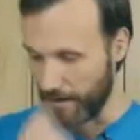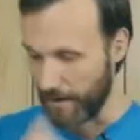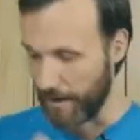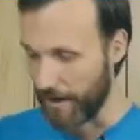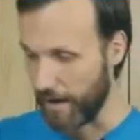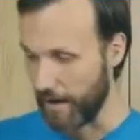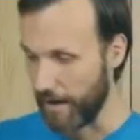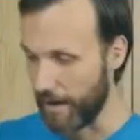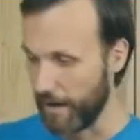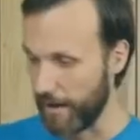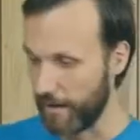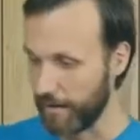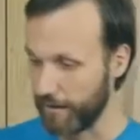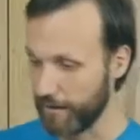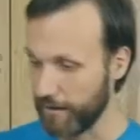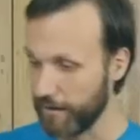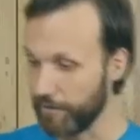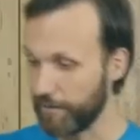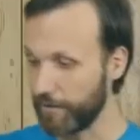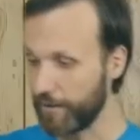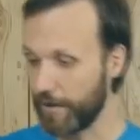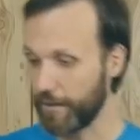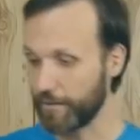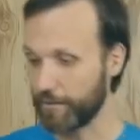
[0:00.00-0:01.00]
It
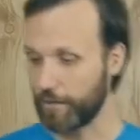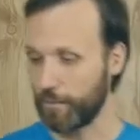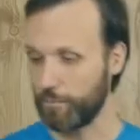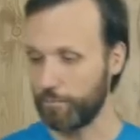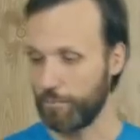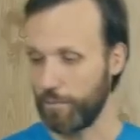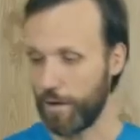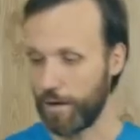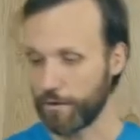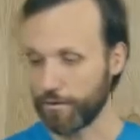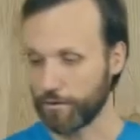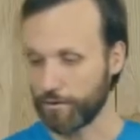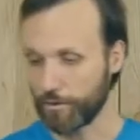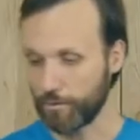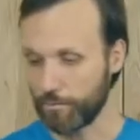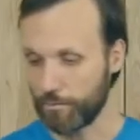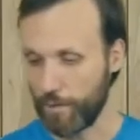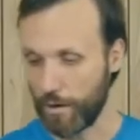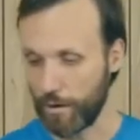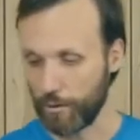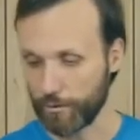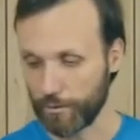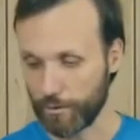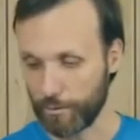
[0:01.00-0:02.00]
even has a monitor
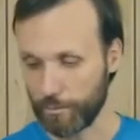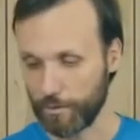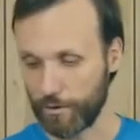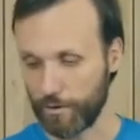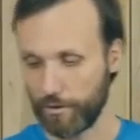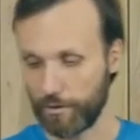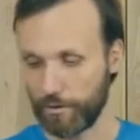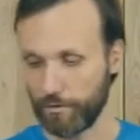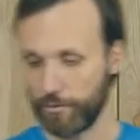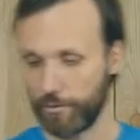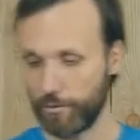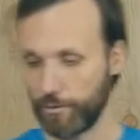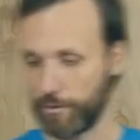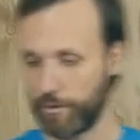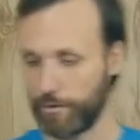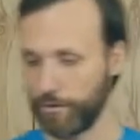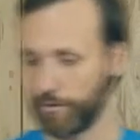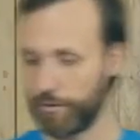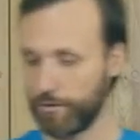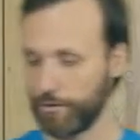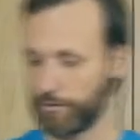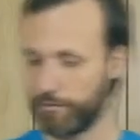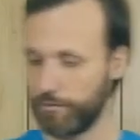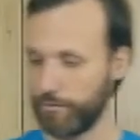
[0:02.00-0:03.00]
mount up here if you want to
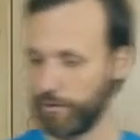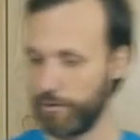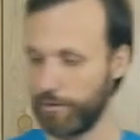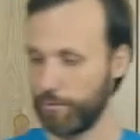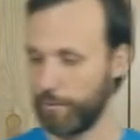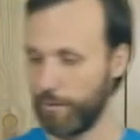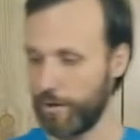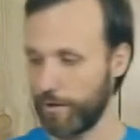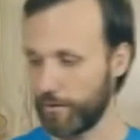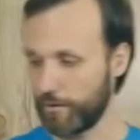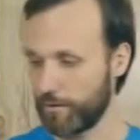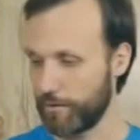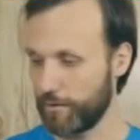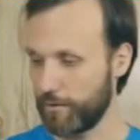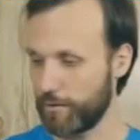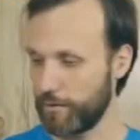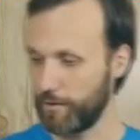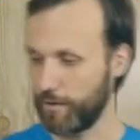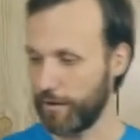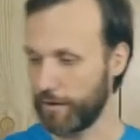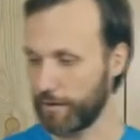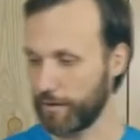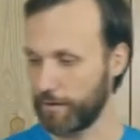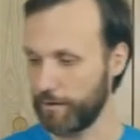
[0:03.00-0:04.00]
just, you know, monitor it,
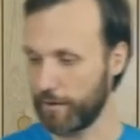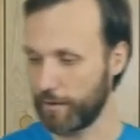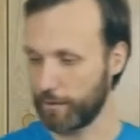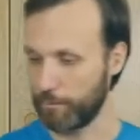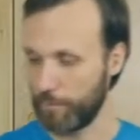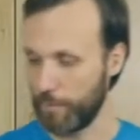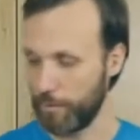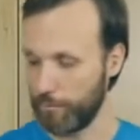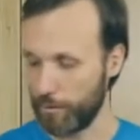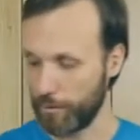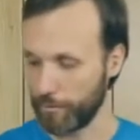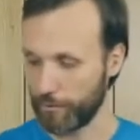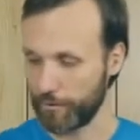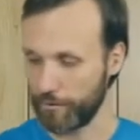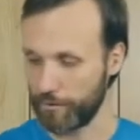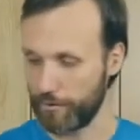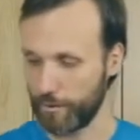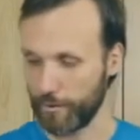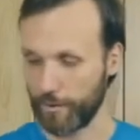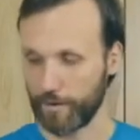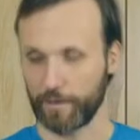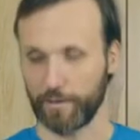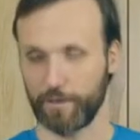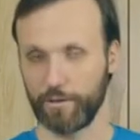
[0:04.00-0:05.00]
like mount it
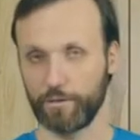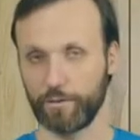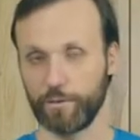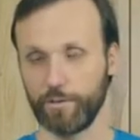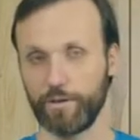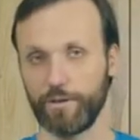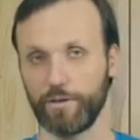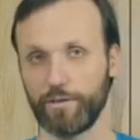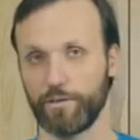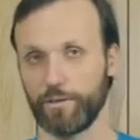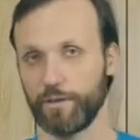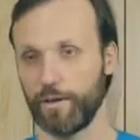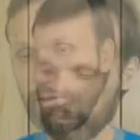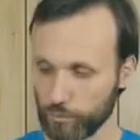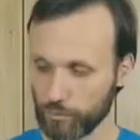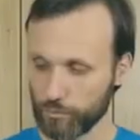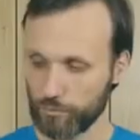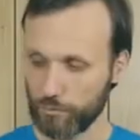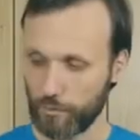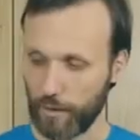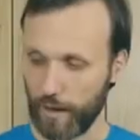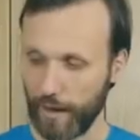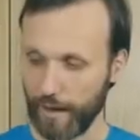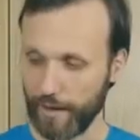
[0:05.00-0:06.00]
directly into this.
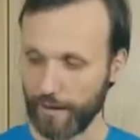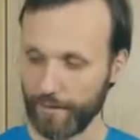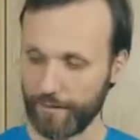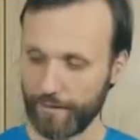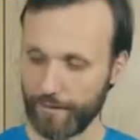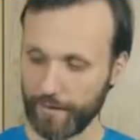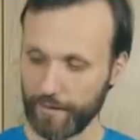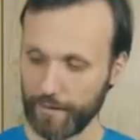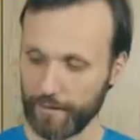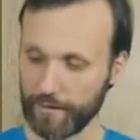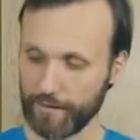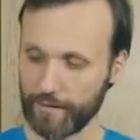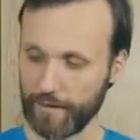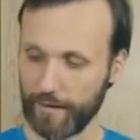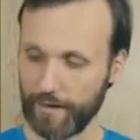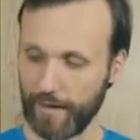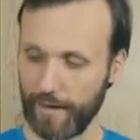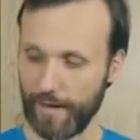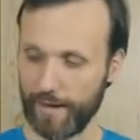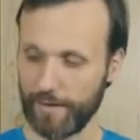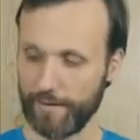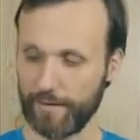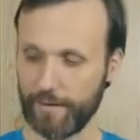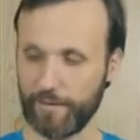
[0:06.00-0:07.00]
My thing is that
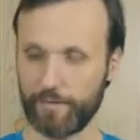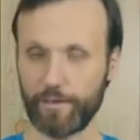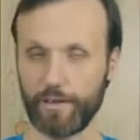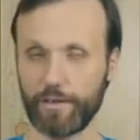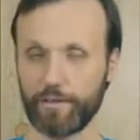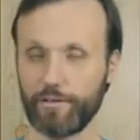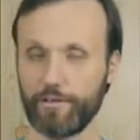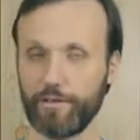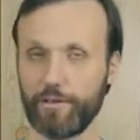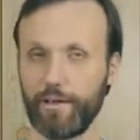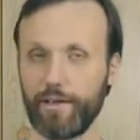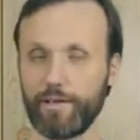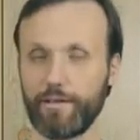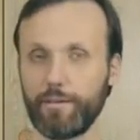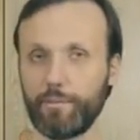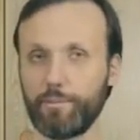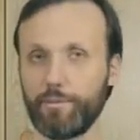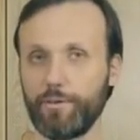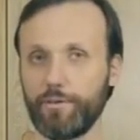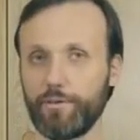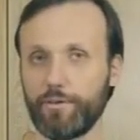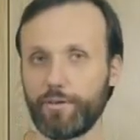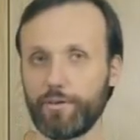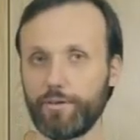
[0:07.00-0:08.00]
I never actually end up
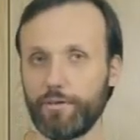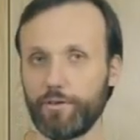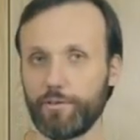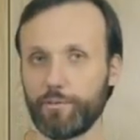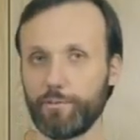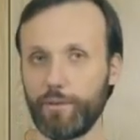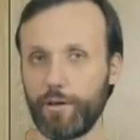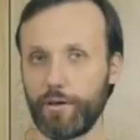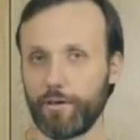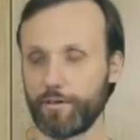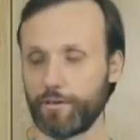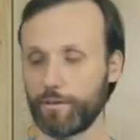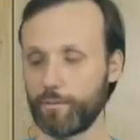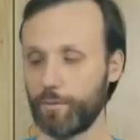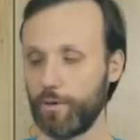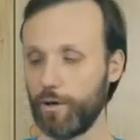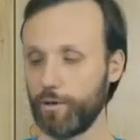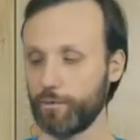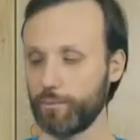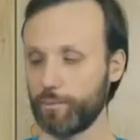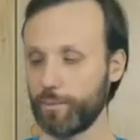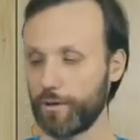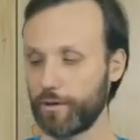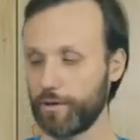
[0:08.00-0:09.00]
using this monitor
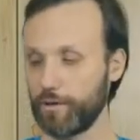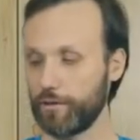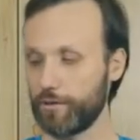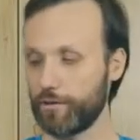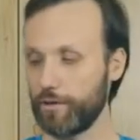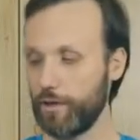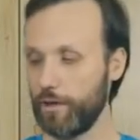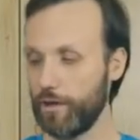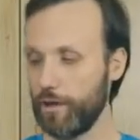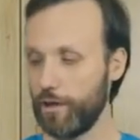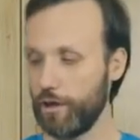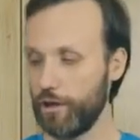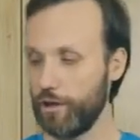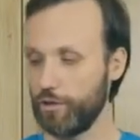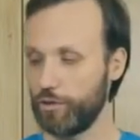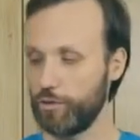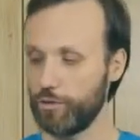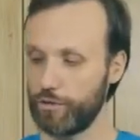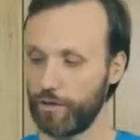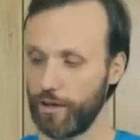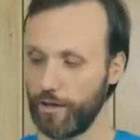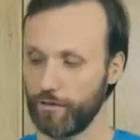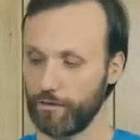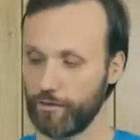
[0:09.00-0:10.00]
mount, because to
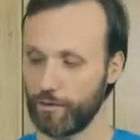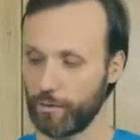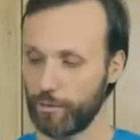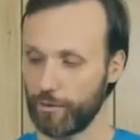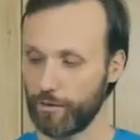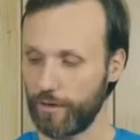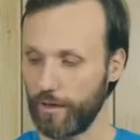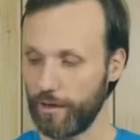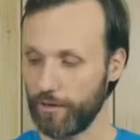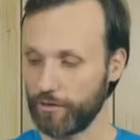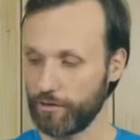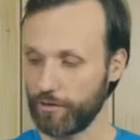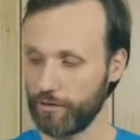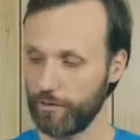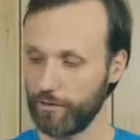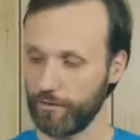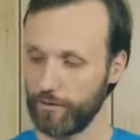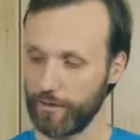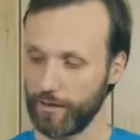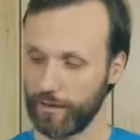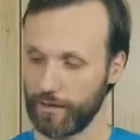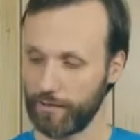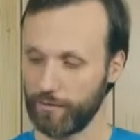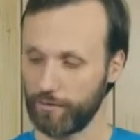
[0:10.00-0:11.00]
change the rotation of
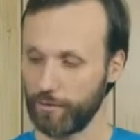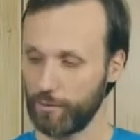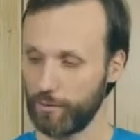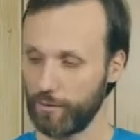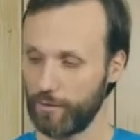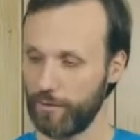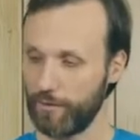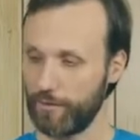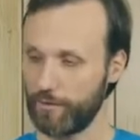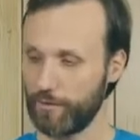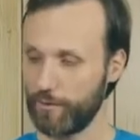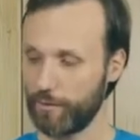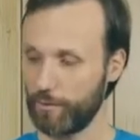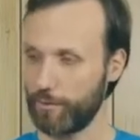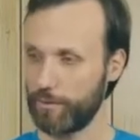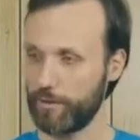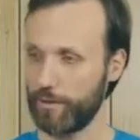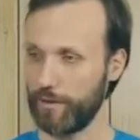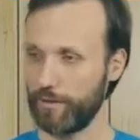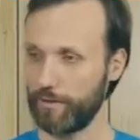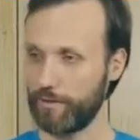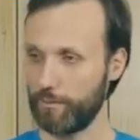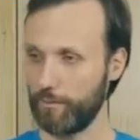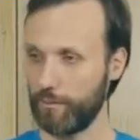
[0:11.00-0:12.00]
it, like if you want to, let's say,
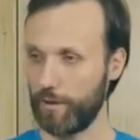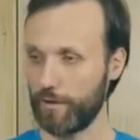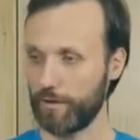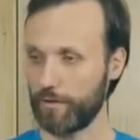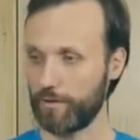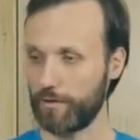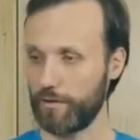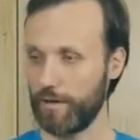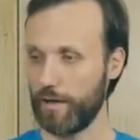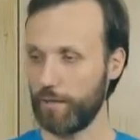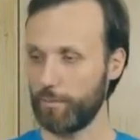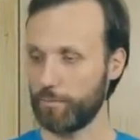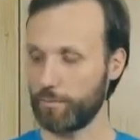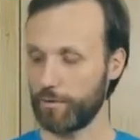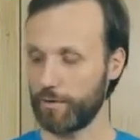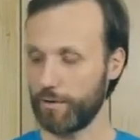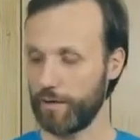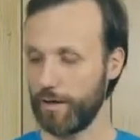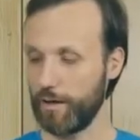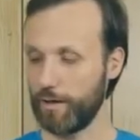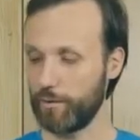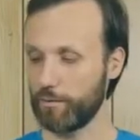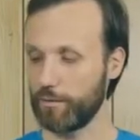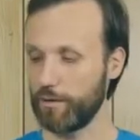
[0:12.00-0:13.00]
rotate the monitor up or
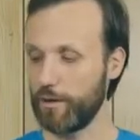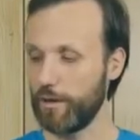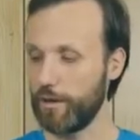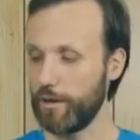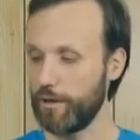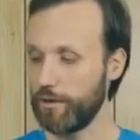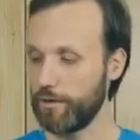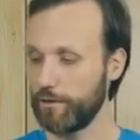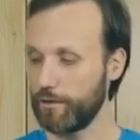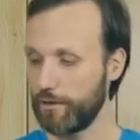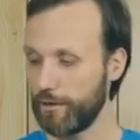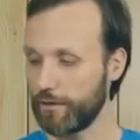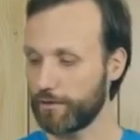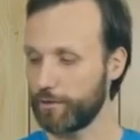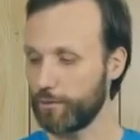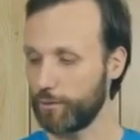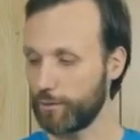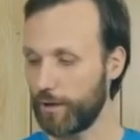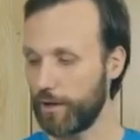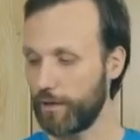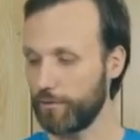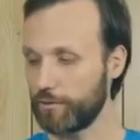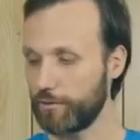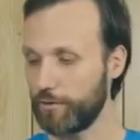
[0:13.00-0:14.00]
down, you actually
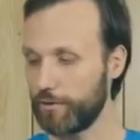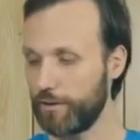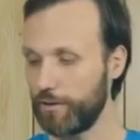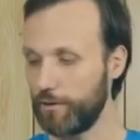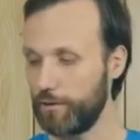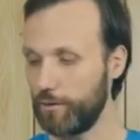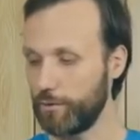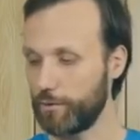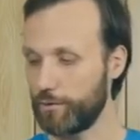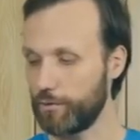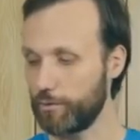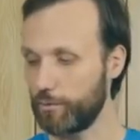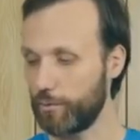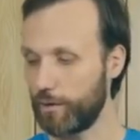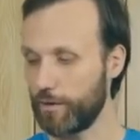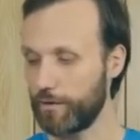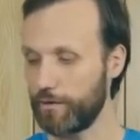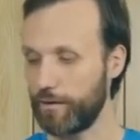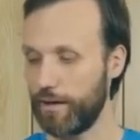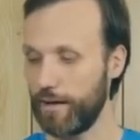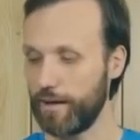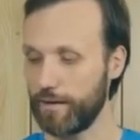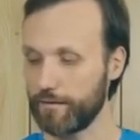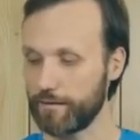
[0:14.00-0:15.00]
would have to then loosen one of
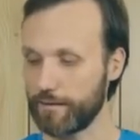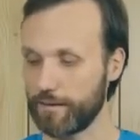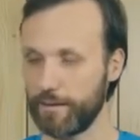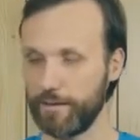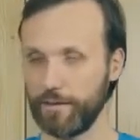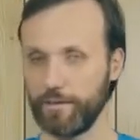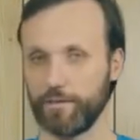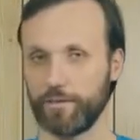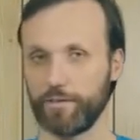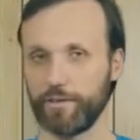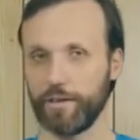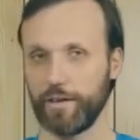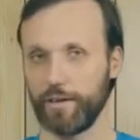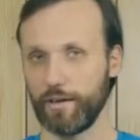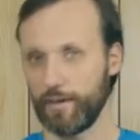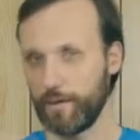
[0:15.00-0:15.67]
the Allen keys.